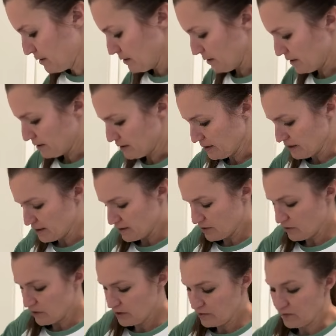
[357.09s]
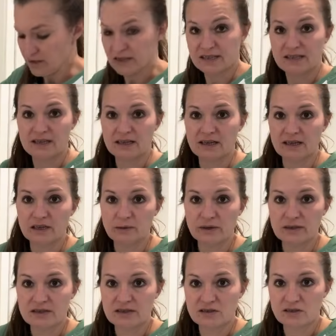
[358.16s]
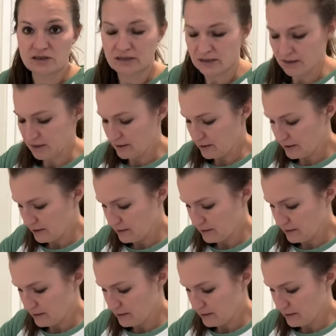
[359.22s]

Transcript: like this. You can really see kind of what this looks like.